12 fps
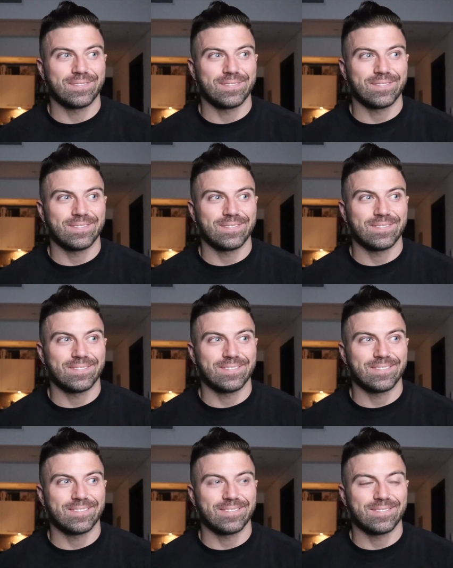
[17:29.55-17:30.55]

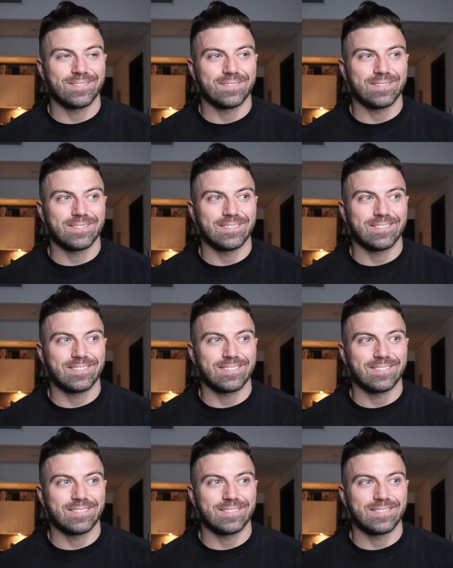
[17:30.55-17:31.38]
Nothing is said.